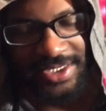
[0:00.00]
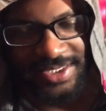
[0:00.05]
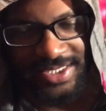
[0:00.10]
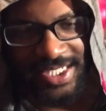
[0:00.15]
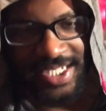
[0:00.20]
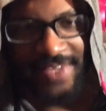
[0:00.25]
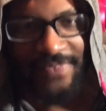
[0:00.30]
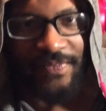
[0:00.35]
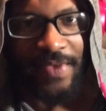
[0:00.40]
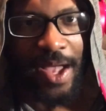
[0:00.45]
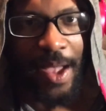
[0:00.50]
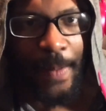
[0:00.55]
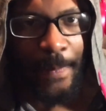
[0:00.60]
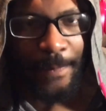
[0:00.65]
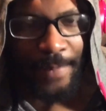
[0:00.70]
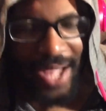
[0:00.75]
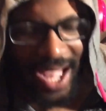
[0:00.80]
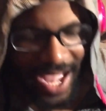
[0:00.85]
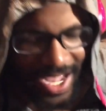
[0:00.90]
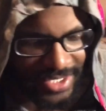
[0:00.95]
even
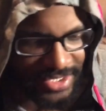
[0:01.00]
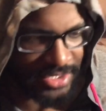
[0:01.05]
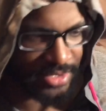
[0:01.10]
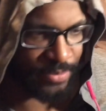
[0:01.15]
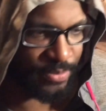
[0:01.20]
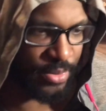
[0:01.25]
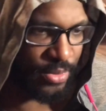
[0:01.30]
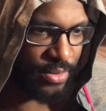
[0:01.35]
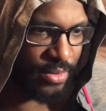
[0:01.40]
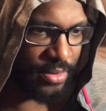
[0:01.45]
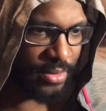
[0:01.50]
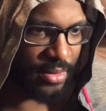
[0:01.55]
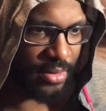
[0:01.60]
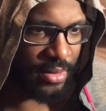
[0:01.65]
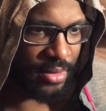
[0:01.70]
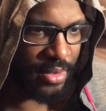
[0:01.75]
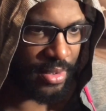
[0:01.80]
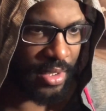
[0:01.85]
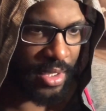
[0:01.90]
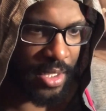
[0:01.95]
possible?
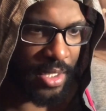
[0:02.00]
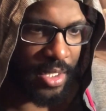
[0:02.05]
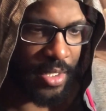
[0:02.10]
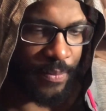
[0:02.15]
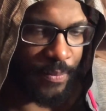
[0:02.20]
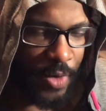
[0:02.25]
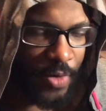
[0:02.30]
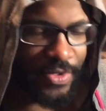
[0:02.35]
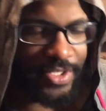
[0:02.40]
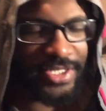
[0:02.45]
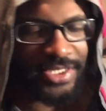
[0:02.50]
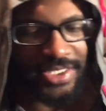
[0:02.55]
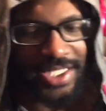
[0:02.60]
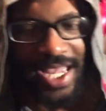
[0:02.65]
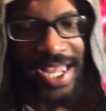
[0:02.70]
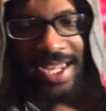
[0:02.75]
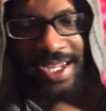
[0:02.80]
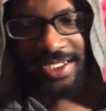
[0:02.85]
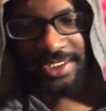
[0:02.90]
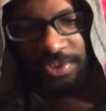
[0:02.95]

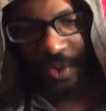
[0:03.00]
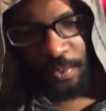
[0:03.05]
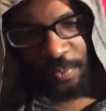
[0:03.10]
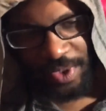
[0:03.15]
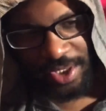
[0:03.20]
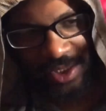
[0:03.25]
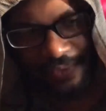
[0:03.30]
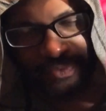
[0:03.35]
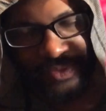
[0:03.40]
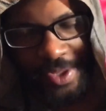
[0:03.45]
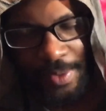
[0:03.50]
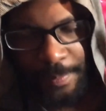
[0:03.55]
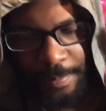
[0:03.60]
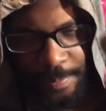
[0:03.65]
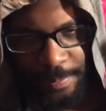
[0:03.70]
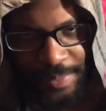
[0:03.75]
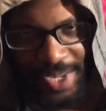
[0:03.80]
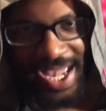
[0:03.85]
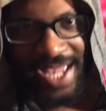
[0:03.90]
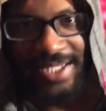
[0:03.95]
Morissette is one of the
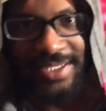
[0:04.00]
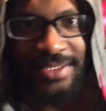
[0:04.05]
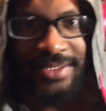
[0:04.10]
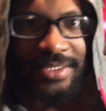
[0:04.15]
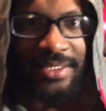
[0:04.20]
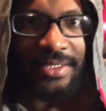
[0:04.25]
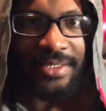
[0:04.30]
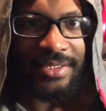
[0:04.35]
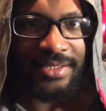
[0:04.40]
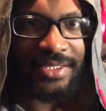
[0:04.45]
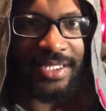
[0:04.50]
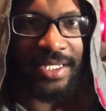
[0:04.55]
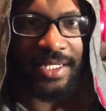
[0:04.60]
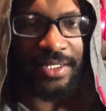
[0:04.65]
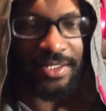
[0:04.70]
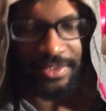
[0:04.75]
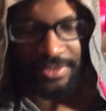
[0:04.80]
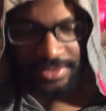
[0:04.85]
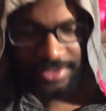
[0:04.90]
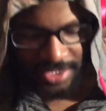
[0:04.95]
best
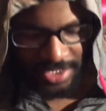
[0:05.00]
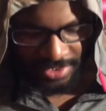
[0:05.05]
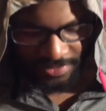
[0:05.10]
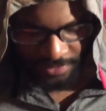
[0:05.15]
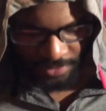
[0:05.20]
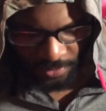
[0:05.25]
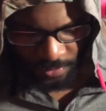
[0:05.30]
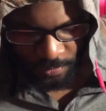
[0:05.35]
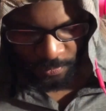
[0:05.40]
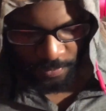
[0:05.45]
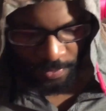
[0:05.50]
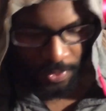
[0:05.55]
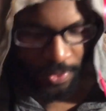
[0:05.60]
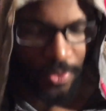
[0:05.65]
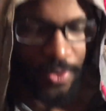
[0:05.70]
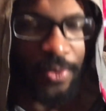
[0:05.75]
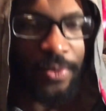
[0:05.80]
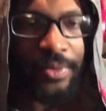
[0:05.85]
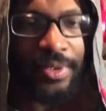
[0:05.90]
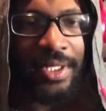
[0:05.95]
singers in the
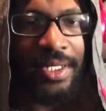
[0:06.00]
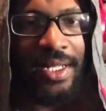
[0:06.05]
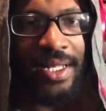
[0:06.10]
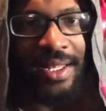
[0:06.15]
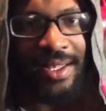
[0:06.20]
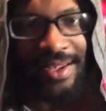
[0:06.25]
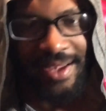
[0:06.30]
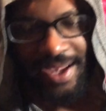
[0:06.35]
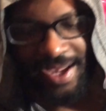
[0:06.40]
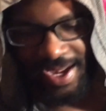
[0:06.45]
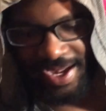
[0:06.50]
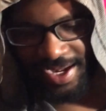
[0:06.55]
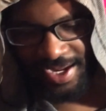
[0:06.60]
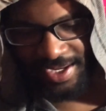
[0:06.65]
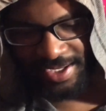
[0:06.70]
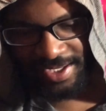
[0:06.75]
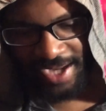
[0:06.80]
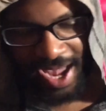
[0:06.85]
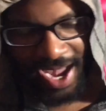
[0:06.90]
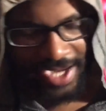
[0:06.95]
world. And
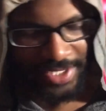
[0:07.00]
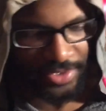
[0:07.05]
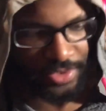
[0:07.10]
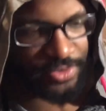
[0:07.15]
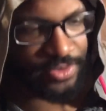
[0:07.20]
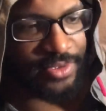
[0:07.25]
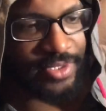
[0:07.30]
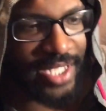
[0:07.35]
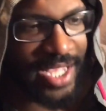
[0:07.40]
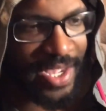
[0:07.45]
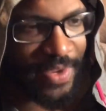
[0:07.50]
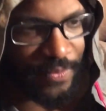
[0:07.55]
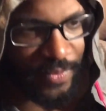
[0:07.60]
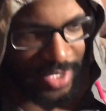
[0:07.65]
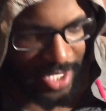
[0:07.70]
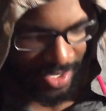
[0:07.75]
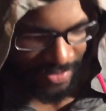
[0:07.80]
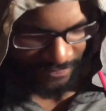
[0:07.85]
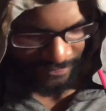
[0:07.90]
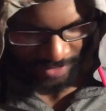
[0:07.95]
I knew that when
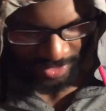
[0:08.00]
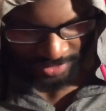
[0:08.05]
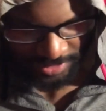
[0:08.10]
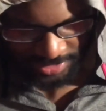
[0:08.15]
I first